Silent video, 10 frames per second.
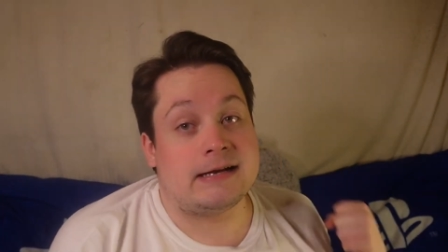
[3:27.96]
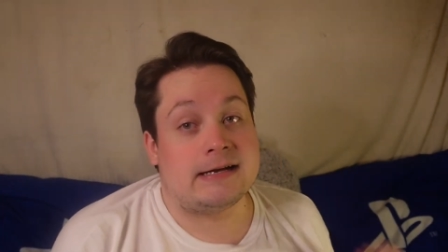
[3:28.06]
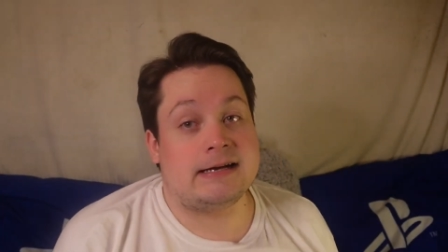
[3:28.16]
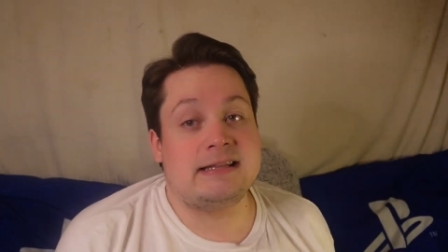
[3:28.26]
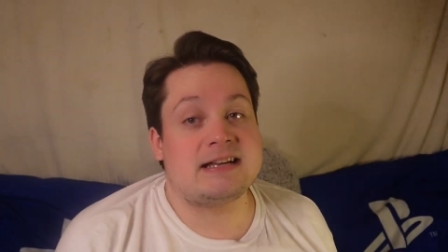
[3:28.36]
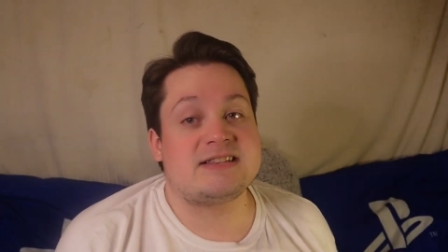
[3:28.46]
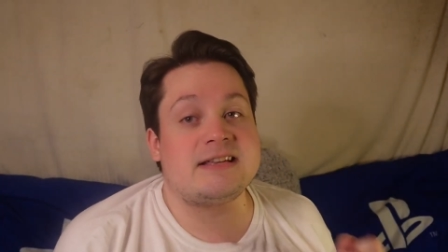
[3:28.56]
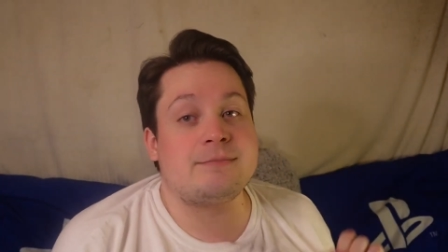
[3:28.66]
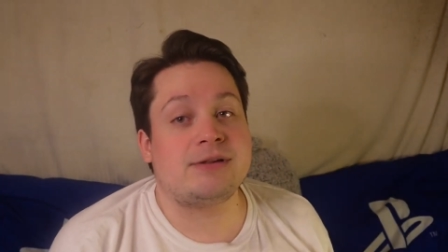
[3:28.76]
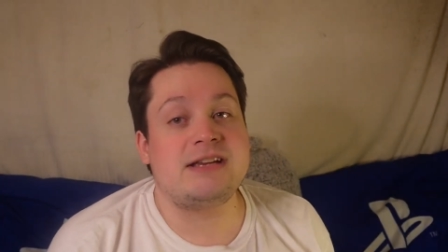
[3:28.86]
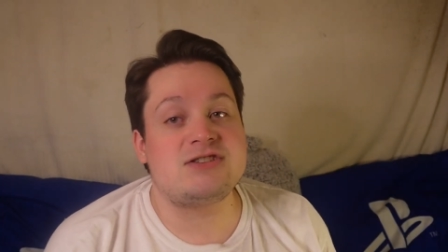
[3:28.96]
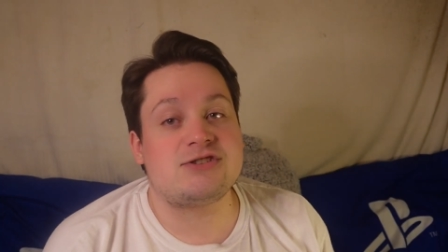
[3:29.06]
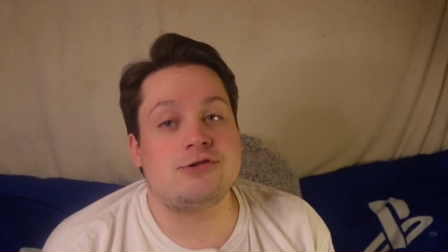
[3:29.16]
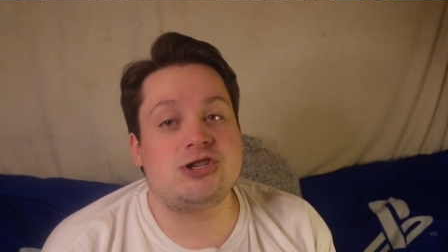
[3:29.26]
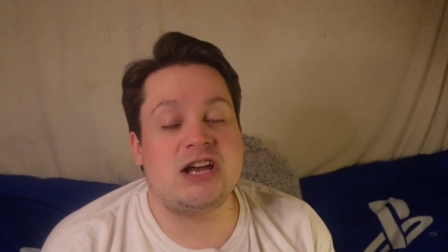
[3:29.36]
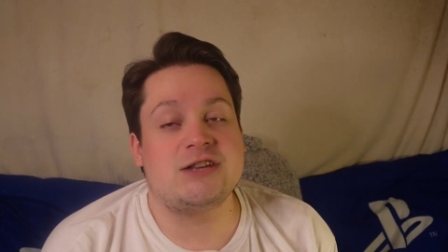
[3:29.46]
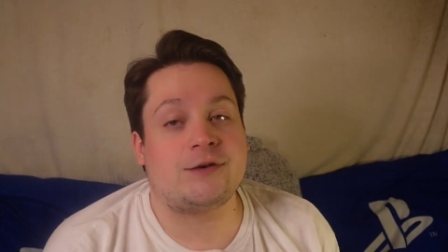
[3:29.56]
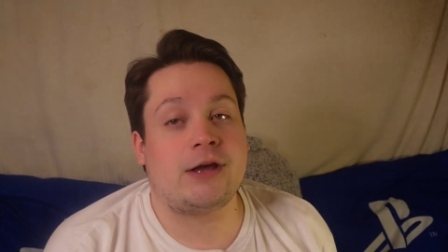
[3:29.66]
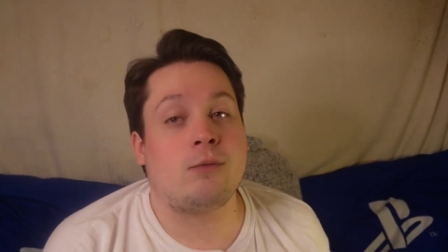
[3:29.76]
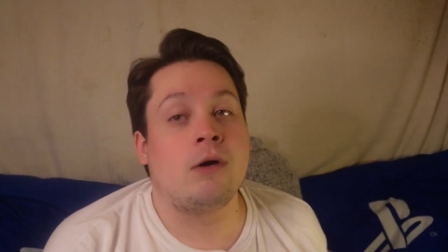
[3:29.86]
And lastly, please do share this
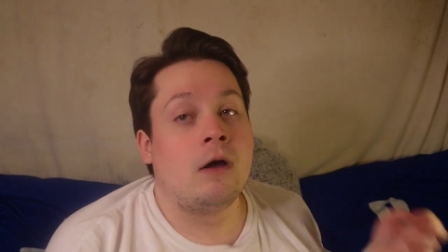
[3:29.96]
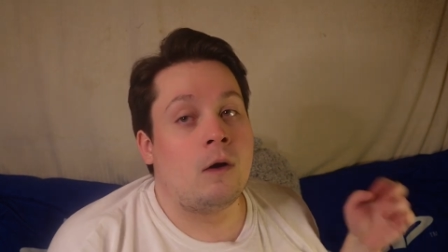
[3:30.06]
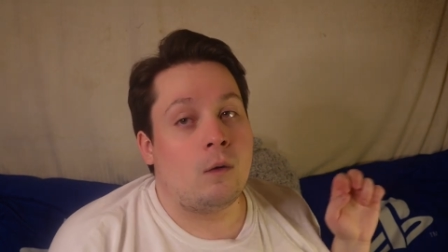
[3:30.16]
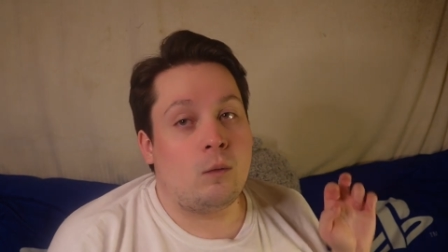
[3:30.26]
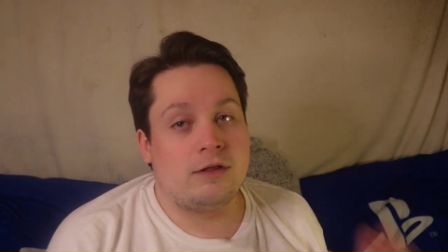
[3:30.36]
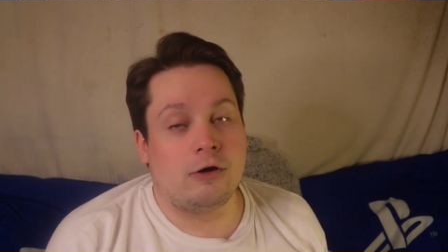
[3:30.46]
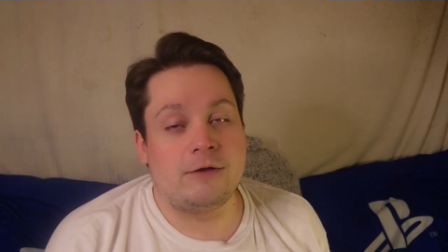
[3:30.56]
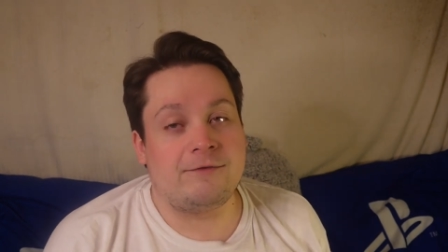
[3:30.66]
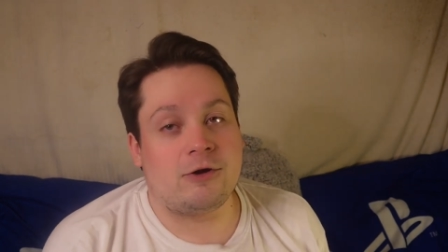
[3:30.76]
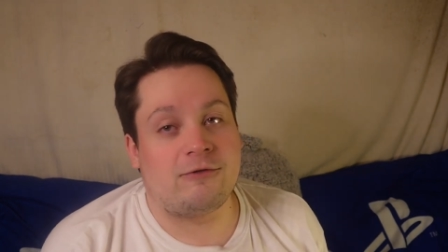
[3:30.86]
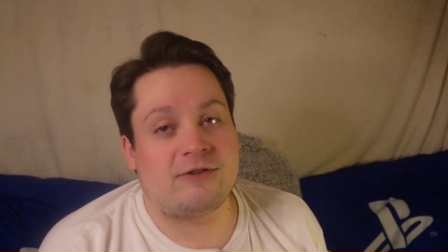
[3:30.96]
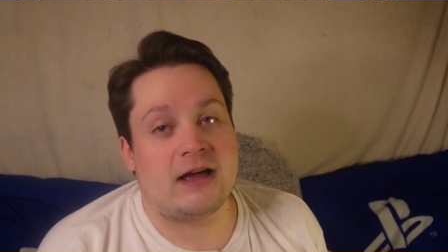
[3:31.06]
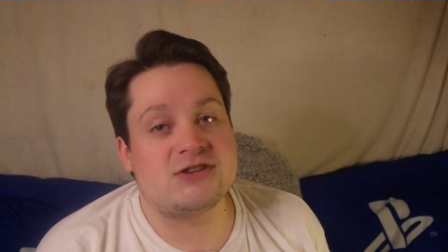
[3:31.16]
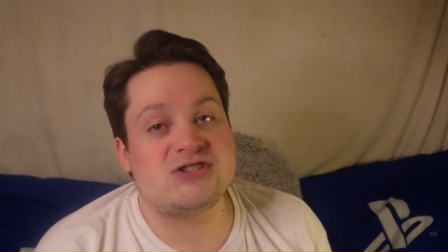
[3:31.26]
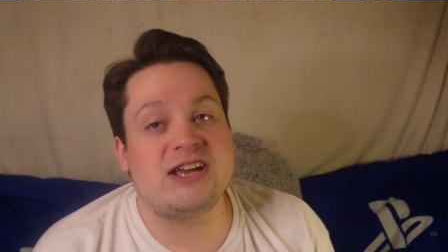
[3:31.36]
video with all of your friends.